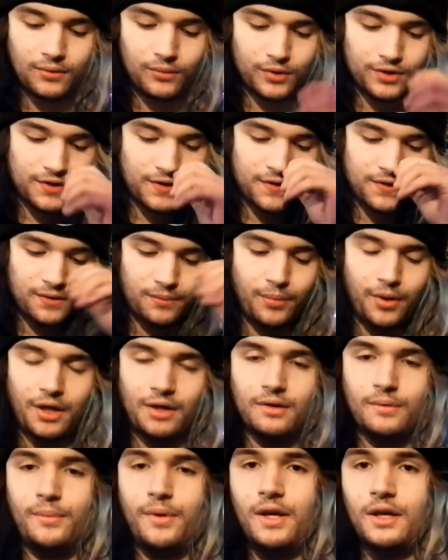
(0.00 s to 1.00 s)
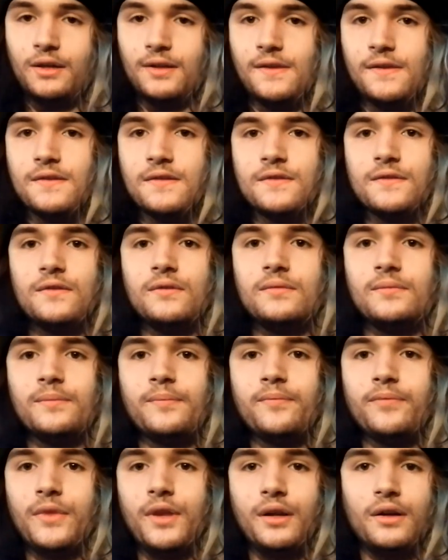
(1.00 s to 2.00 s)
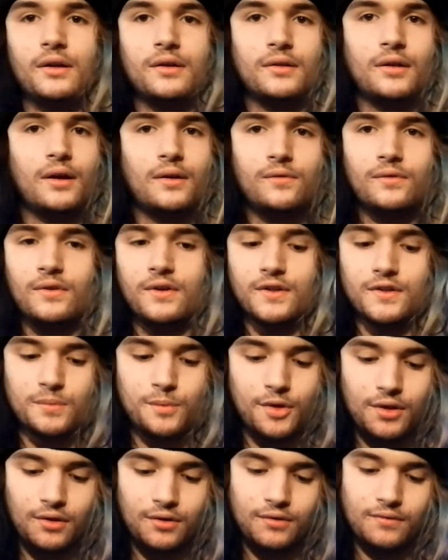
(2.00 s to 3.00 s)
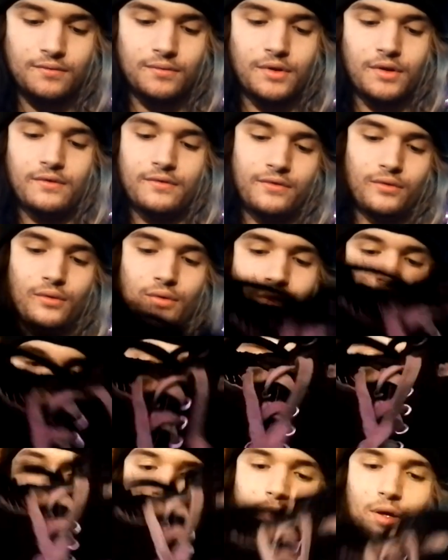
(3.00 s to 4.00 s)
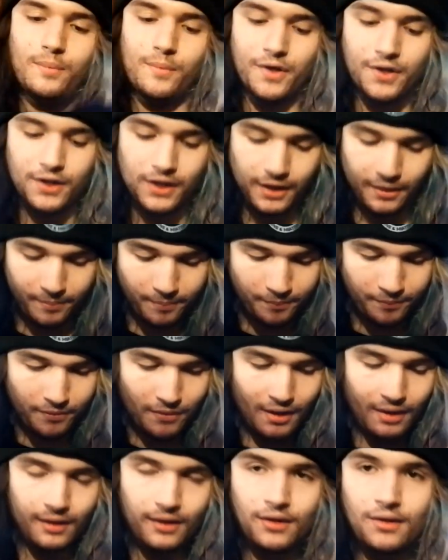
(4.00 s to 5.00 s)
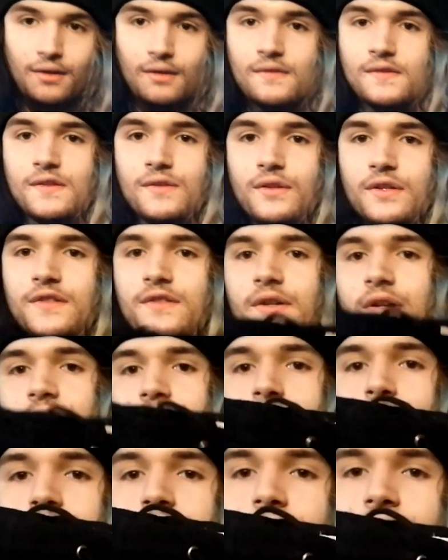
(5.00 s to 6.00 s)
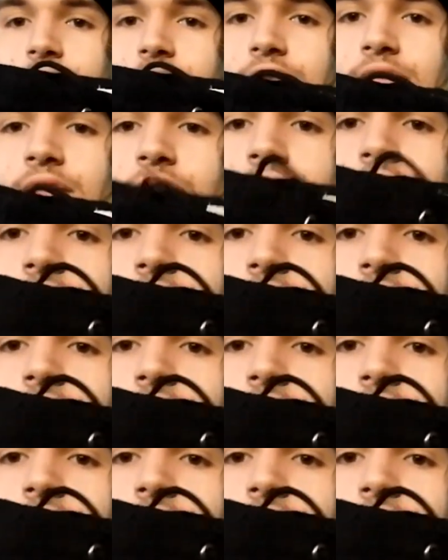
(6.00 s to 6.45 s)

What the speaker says: which is a pair of pants that are not finished, but they're for my buddy. So these are his pants.